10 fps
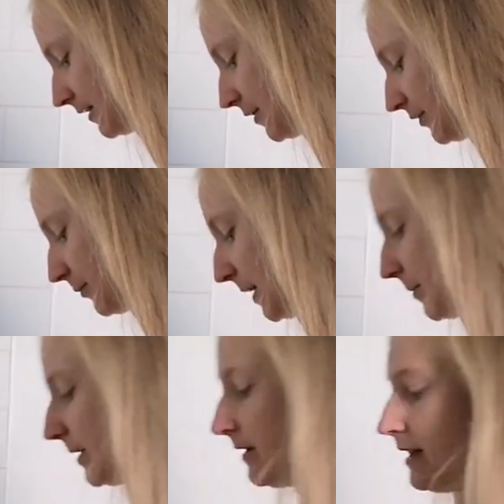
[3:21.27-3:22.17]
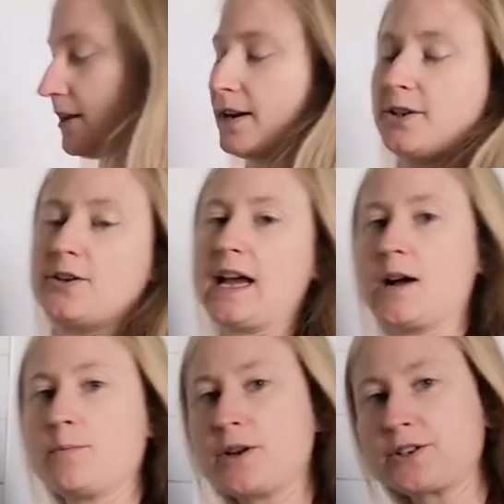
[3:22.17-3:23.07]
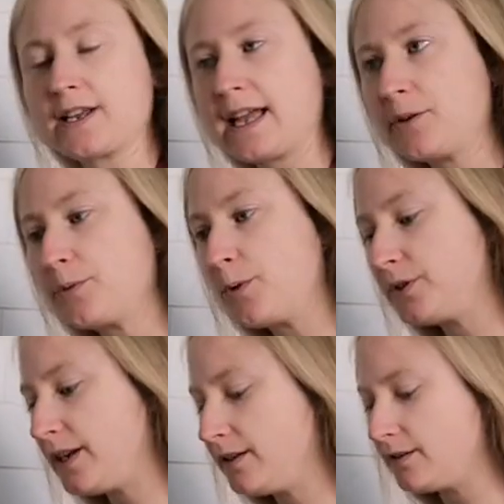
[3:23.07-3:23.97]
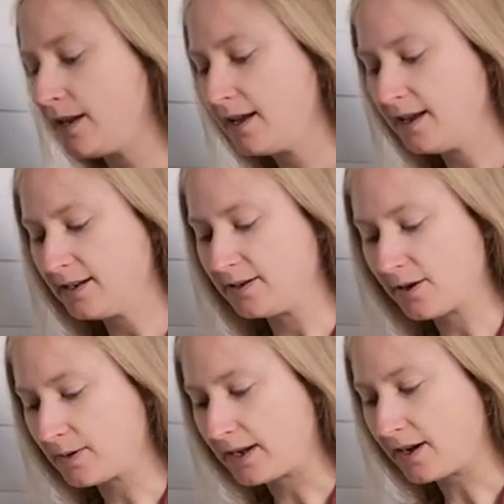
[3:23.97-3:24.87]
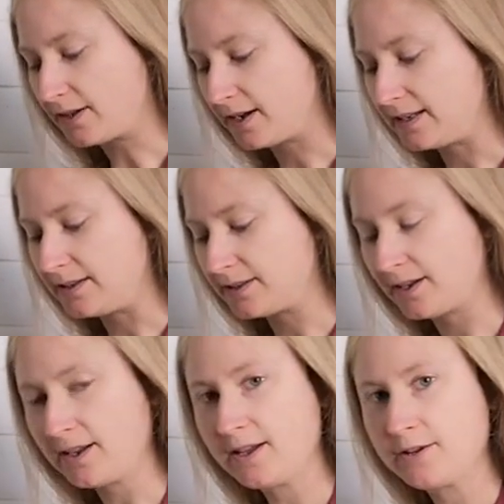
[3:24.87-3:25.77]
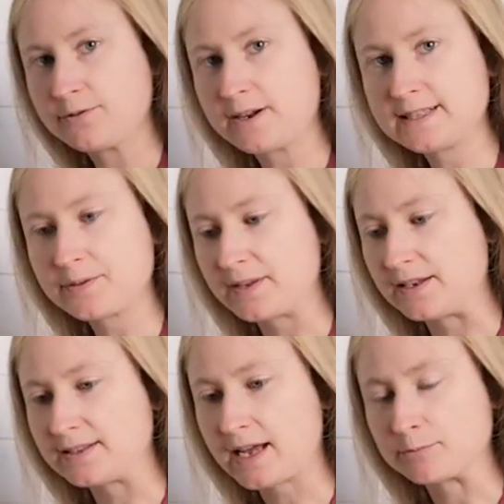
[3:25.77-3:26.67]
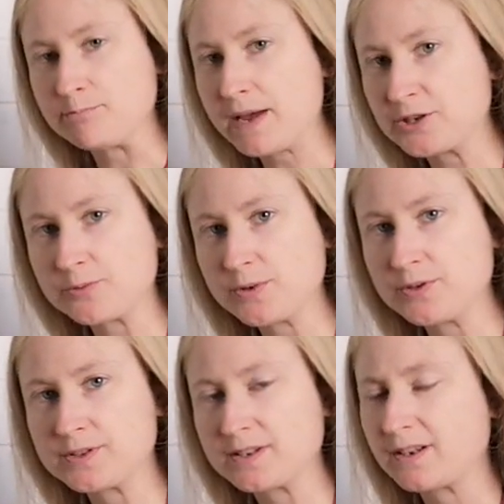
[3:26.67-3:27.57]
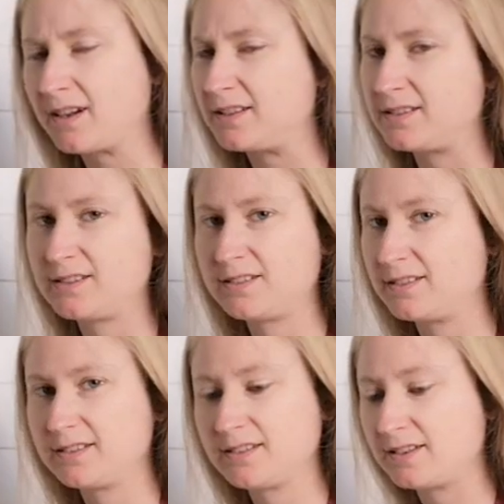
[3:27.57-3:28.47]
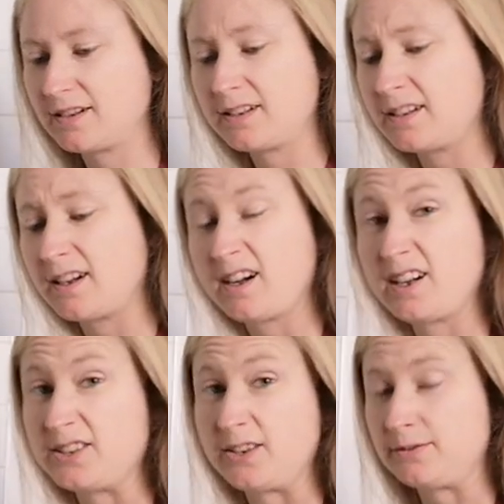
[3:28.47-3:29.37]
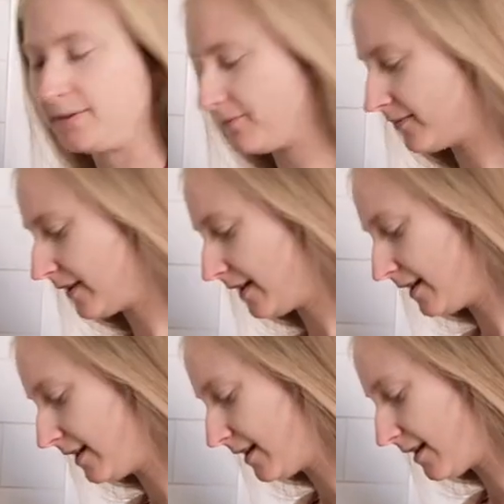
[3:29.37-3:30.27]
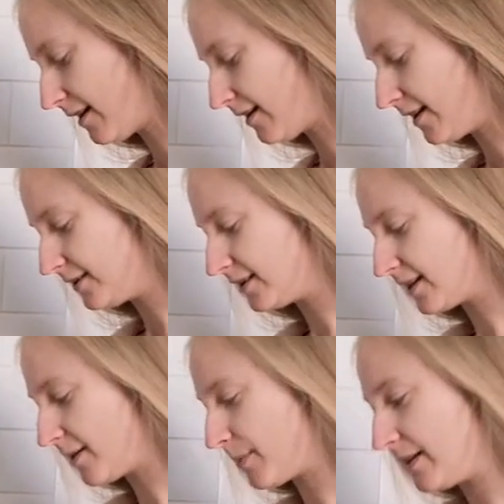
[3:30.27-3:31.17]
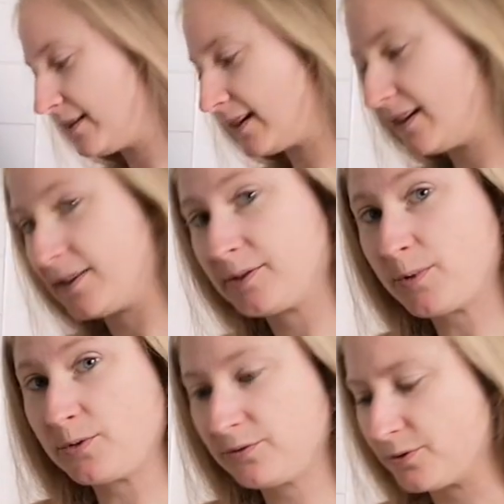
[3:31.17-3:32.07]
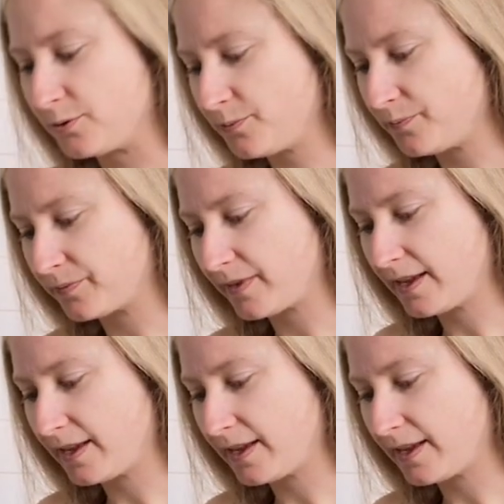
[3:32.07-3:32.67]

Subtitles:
And loads of people are like, I don't know how much cacao to put in, and I need to find out the exact measurements, and I don't. I just get basically a spoonful.